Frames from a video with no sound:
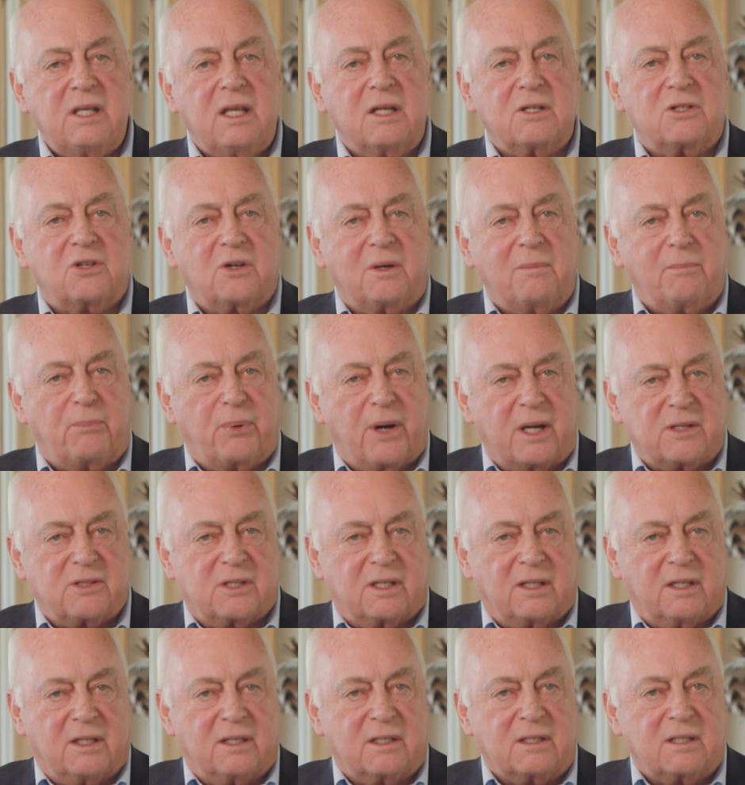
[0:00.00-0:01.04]
the interim
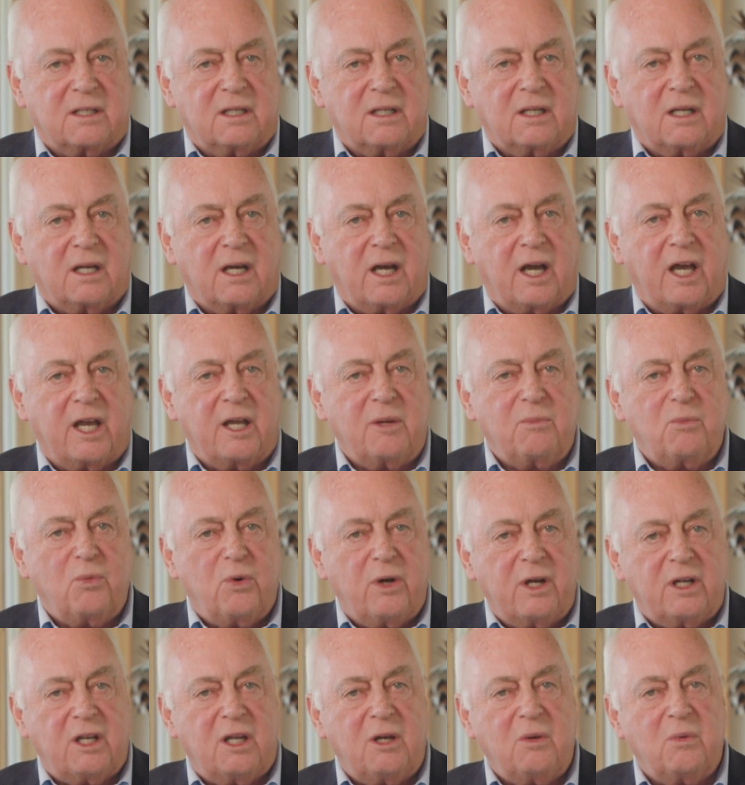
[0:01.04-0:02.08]
president, I am
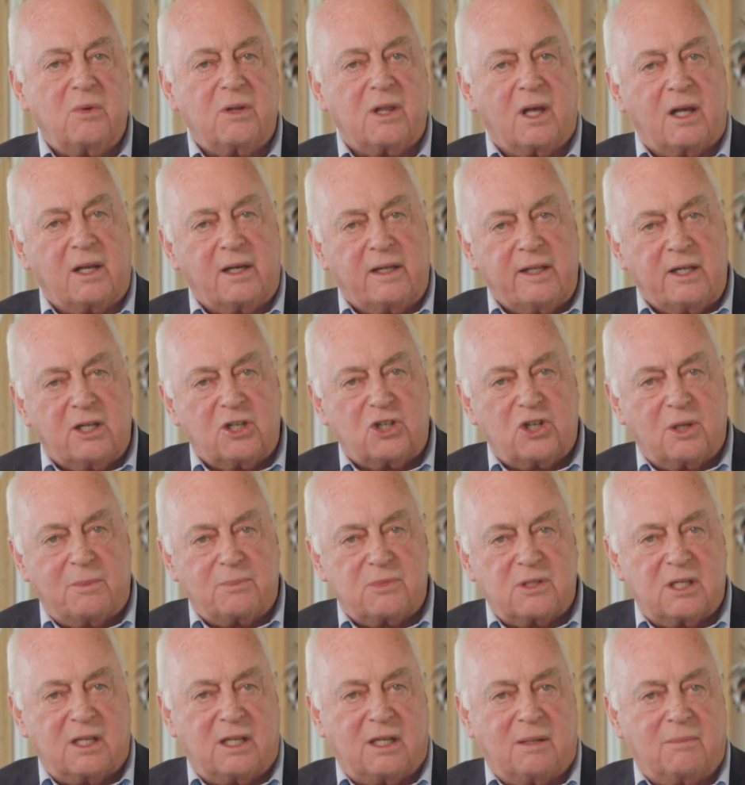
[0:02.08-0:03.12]
working with our leadership
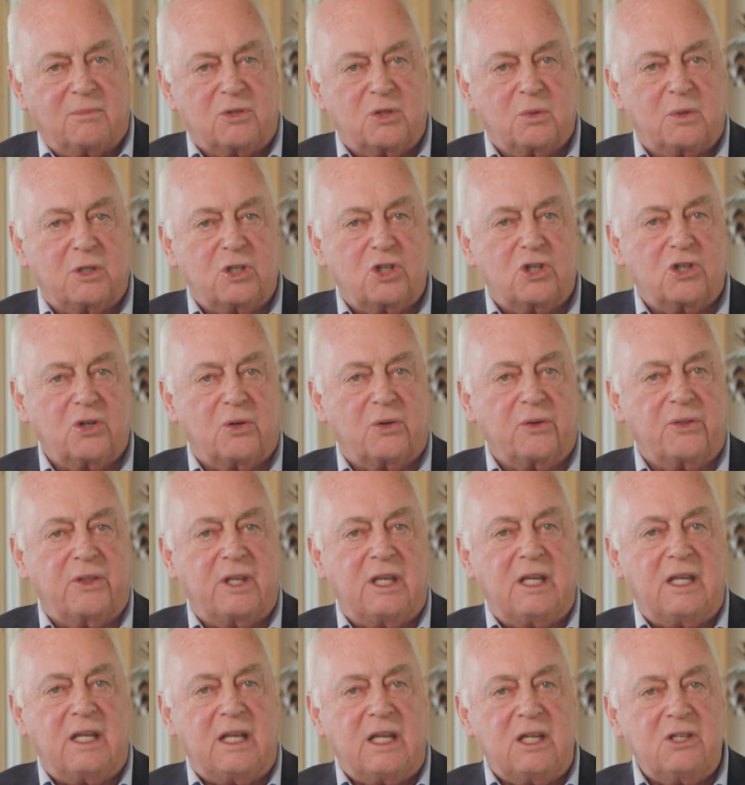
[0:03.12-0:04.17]
team to ensure
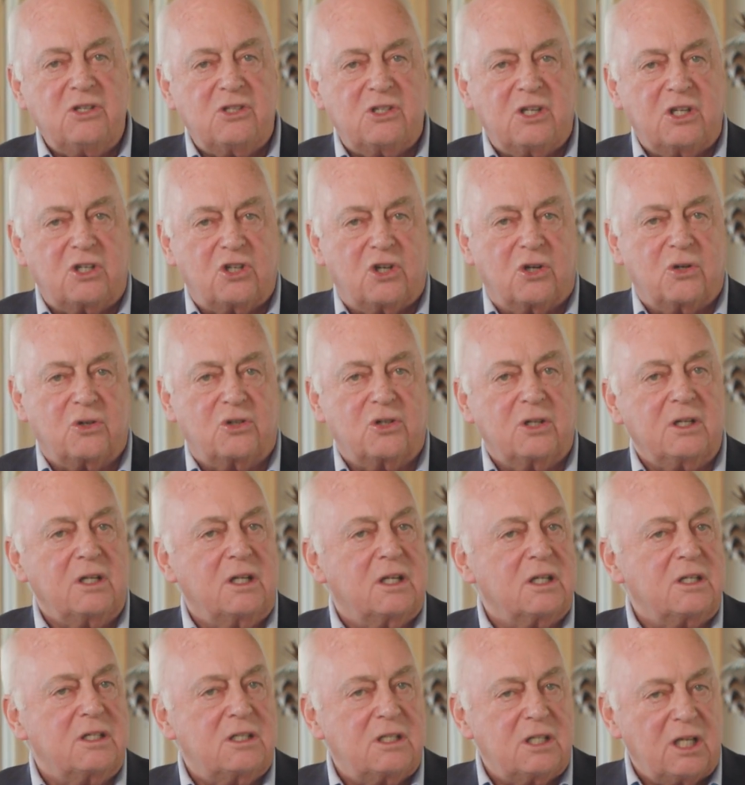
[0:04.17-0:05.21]
the institution
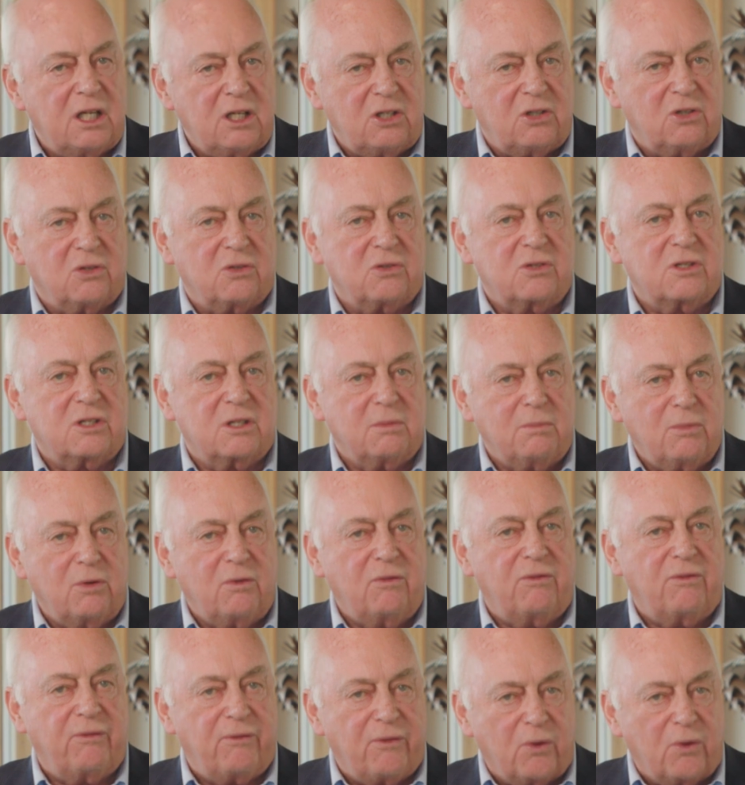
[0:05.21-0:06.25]
continues to
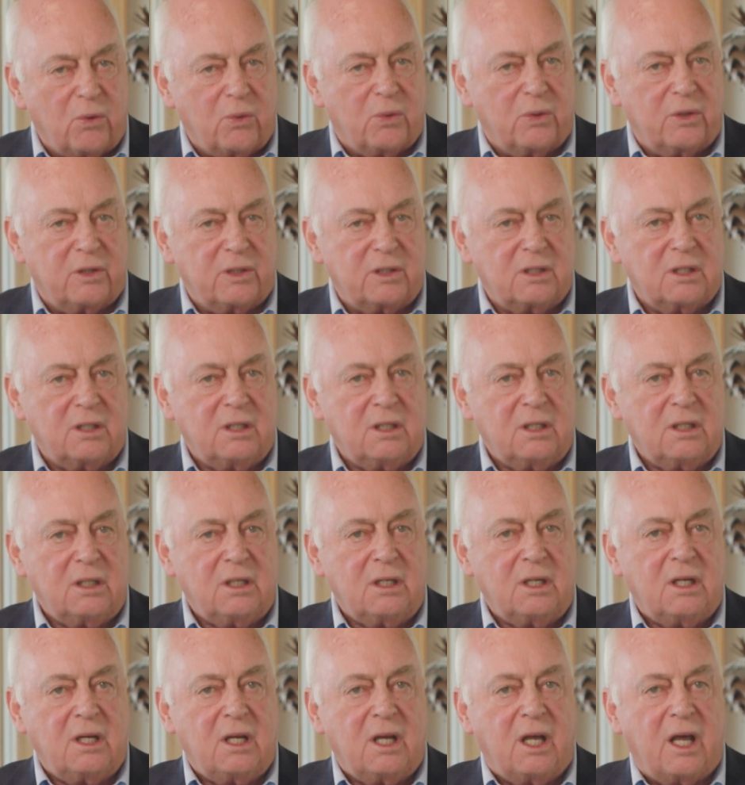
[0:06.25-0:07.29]
move forward
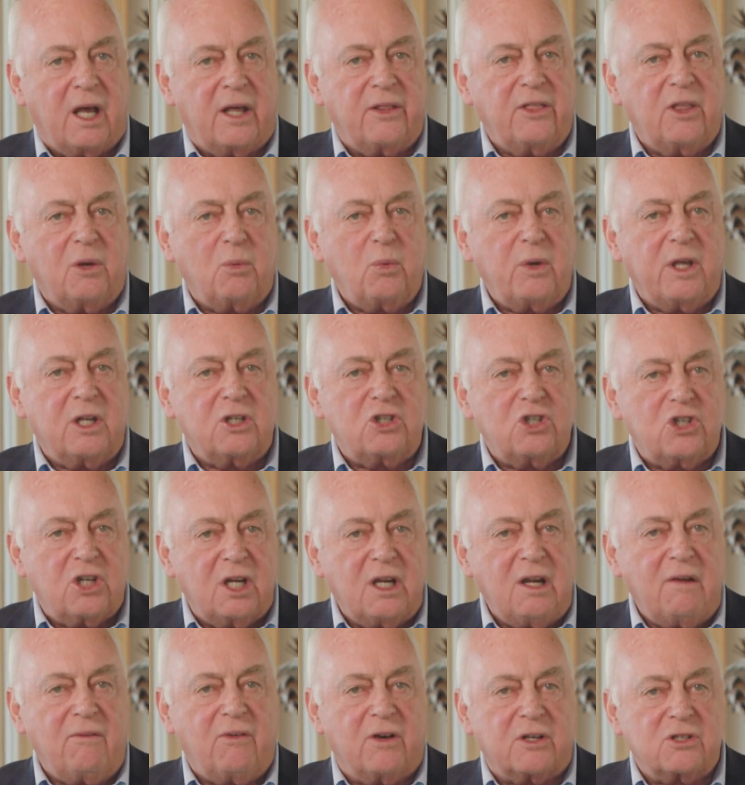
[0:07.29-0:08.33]
and that we
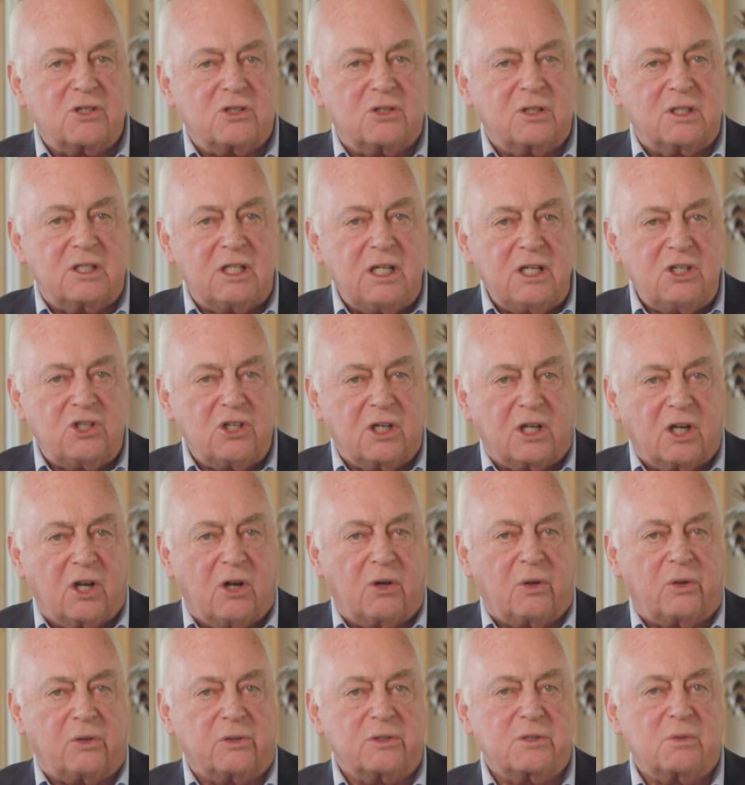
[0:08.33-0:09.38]
achieve our strategic
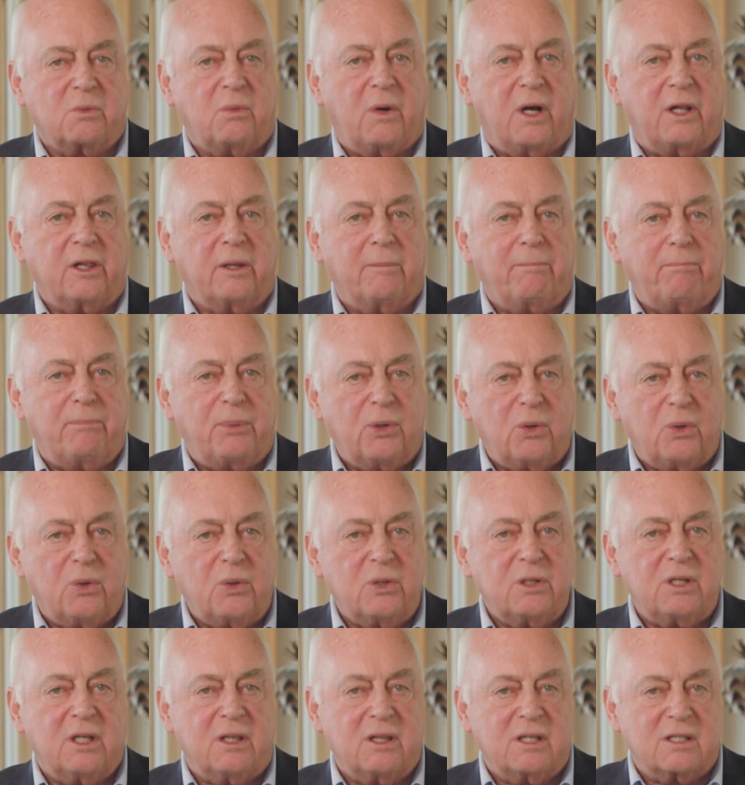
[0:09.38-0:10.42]
goals while the
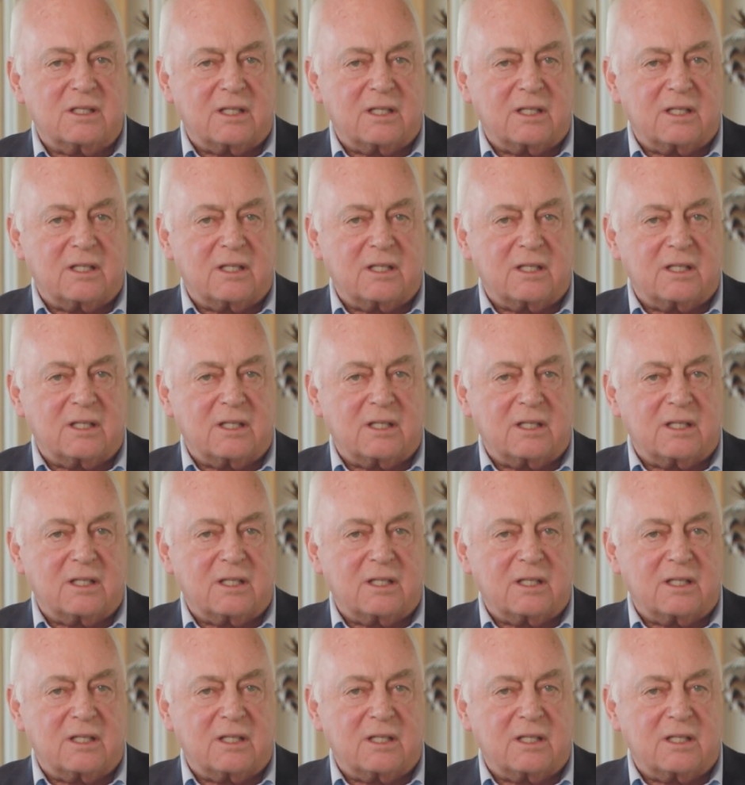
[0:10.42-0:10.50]
board and the